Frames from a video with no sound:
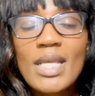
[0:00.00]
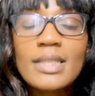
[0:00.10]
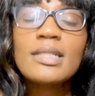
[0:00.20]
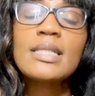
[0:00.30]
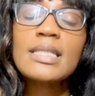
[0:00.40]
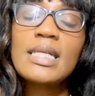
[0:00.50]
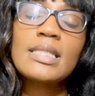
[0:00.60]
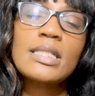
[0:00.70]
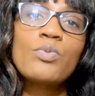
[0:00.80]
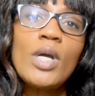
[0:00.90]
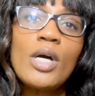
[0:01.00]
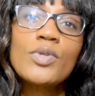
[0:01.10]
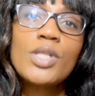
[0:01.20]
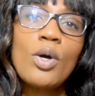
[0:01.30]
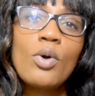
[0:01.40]
to discuss as well.
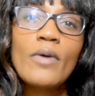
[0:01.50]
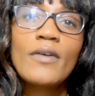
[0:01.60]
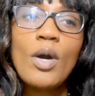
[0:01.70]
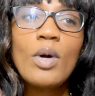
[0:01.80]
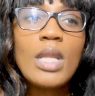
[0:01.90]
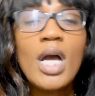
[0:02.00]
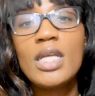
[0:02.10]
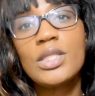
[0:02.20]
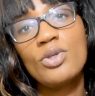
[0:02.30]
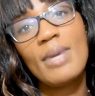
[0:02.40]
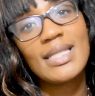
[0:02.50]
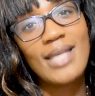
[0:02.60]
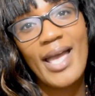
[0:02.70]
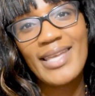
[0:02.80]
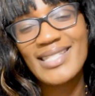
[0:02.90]
So go online to my
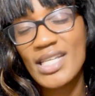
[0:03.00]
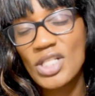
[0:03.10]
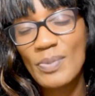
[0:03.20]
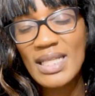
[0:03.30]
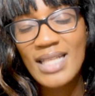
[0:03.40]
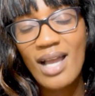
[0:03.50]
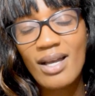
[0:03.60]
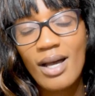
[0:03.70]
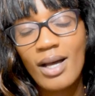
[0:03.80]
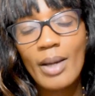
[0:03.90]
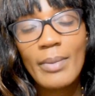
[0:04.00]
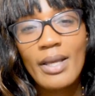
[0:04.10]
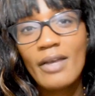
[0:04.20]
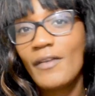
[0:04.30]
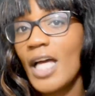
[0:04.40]
site, sandraswink.com,
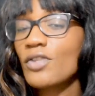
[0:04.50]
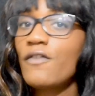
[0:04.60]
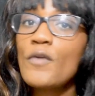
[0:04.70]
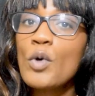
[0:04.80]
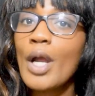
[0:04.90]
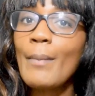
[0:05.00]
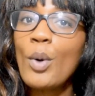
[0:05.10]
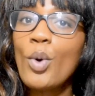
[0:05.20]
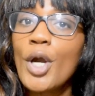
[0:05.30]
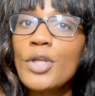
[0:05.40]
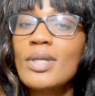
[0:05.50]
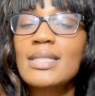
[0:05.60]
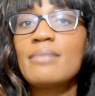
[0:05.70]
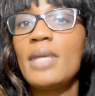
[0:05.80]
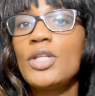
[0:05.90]
fill out the form, or you can
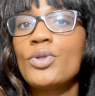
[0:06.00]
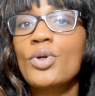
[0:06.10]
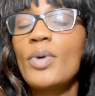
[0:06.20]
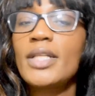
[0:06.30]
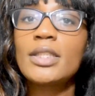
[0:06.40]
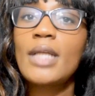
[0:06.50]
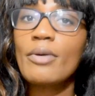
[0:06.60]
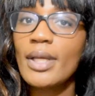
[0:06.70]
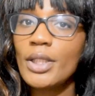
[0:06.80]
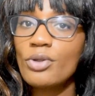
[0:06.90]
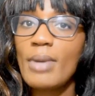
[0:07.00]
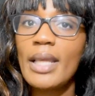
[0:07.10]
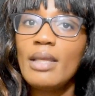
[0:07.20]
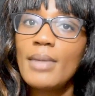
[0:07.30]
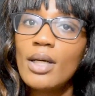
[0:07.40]
submit your question directly through
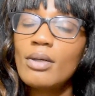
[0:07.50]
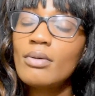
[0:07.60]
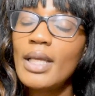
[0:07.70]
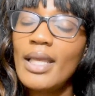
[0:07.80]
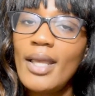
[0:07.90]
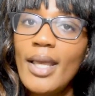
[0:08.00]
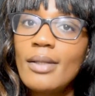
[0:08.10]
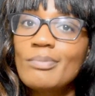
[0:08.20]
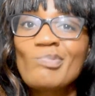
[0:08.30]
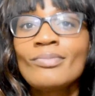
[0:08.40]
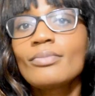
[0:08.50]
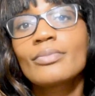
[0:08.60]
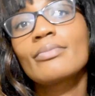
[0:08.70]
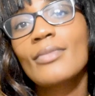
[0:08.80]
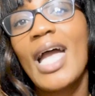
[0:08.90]
my email and
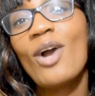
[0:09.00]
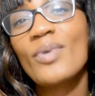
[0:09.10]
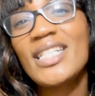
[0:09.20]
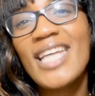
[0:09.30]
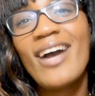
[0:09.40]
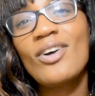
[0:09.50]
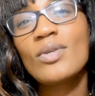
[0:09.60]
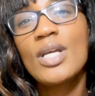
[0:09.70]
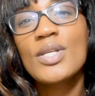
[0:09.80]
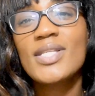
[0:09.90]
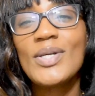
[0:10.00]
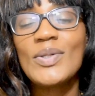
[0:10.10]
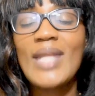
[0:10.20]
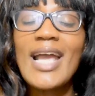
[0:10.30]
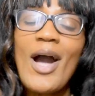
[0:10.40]
I'll reach out.
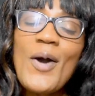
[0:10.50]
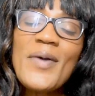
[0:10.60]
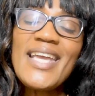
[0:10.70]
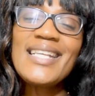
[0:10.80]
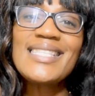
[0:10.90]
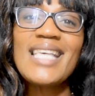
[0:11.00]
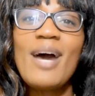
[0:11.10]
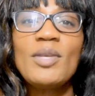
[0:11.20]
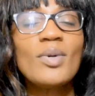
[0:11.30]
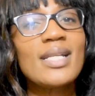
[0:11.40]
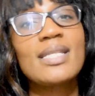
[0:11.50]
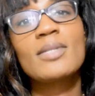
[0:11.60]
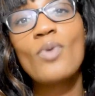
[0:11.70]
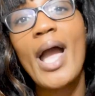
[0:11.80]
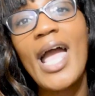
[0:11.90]
So like always, you want to
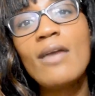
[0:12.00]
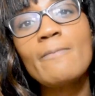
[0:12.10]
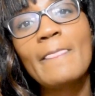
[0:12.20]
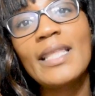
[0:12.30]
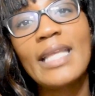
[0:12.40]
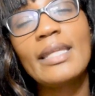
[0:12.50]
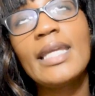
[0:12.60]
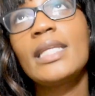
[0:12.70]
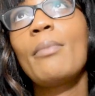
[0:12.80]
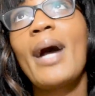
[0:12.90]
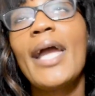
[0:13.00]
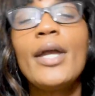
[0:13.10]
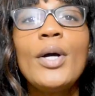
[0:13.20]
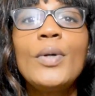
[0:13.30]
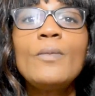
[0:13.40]
subscribe, click that link in the
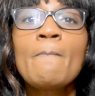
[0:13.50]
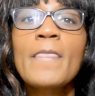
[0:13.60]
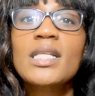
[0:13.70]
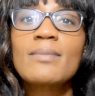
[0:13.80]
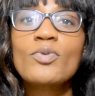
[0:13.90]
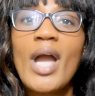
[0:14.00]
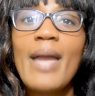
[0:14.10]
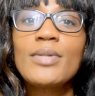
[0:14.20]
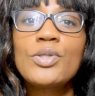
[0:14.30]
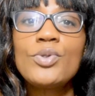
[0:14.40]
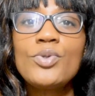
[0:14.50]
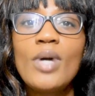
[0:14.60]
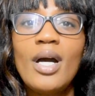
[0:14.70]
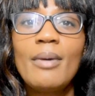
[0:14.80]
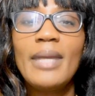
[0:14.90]
bio, subscribe to
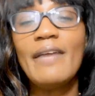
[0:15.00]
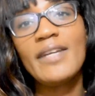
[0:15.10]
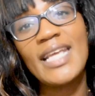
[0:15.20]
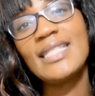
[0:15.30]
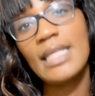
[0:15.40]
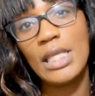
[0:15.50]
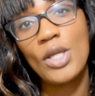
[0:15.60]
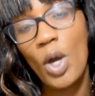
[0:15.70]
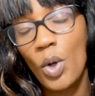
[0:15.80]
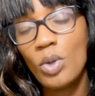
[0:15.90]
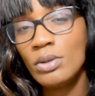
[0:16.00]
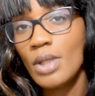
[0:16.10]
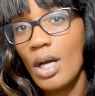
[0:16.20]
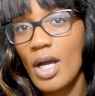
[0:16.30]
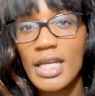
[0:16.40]
Everyday CEO
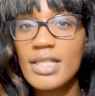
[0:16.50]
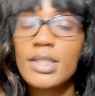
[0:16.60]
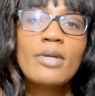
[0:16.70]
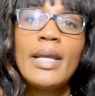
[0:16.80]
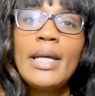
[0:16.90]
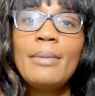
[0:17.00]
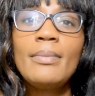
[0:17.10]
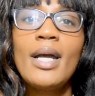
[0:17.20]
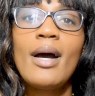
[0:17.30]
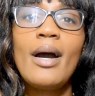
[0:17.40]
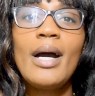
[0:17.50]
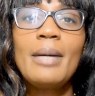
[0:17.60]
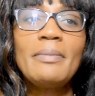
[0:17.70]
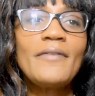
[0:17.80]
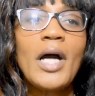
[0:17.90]
on Instagram,
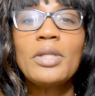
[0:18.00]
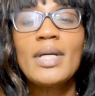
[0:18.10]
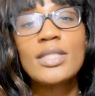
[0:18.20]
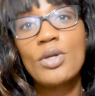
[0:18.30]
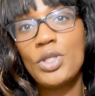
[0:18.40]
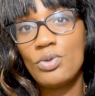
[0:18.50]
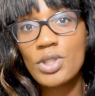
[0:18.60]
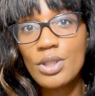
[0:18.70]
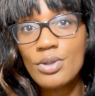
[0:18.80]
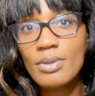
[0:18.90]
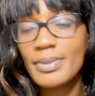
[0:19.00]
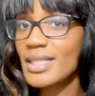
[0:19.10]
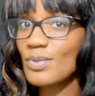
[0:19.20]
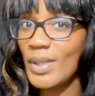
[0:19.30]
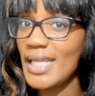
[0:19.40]
follow us on YouTube, the
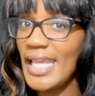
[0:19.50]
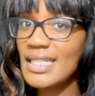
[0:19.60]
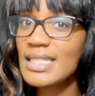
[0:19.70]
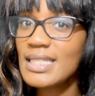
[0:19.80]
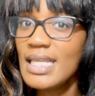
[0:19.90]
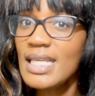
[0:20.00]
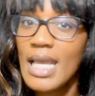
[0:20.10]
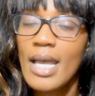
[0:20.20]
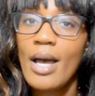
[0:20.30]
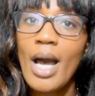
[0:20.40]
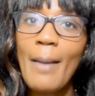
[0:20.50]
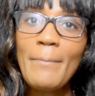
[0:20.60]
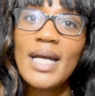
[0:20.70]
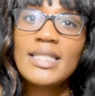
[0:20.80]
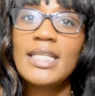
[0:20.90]
Swink Agency,
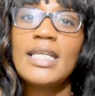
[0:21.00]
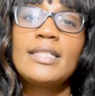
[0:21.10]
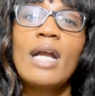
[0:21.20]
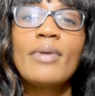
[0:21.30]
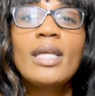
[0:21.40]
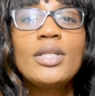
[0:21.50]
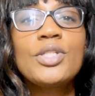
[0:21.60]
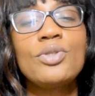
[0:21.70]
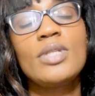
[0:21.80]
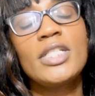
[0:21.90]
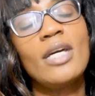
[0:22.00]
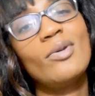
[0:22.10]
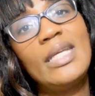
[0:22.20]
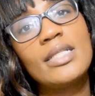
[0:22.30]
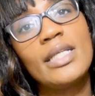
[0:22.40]
but to get directly to the
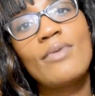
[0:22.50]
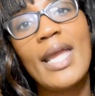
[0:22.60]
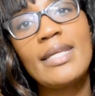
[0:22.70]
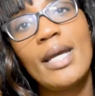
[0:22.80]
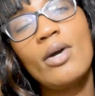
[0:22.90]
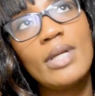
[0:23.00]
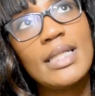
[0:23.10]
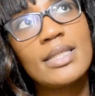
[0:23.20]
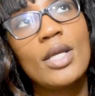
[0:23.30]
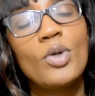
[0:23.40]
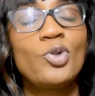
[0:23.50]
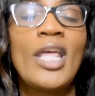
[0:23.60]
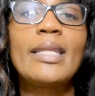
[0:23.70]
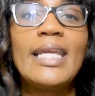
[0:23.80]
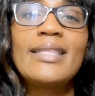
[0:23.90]
channel easily right now is to go to
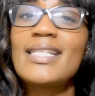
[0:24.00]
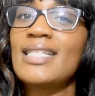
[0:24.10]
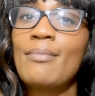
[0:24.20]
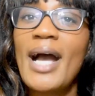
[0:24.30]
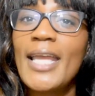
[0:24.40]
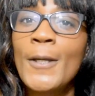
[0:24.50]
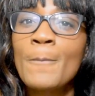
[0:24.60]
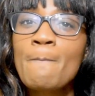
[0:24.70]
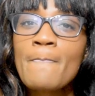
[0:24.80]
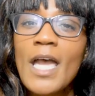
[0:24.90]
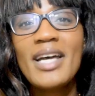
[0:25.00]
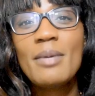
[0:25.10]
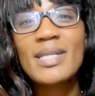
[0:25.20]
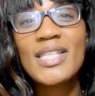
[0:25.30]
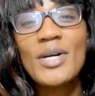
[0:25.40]
that link that's in the bio.
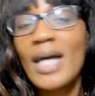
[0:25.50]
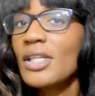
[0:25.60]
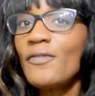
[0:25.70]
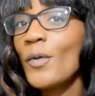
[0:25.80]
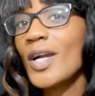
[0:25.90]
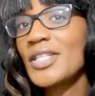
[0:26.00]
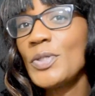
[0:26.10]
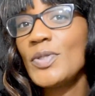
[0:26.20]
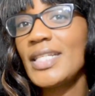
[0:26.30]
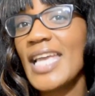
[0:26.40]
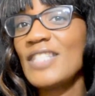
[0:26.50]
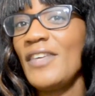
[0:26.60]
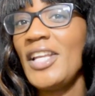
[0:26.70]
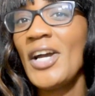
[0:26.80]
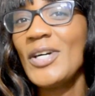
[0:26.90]
So I look forward to the next
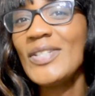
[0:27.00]
video.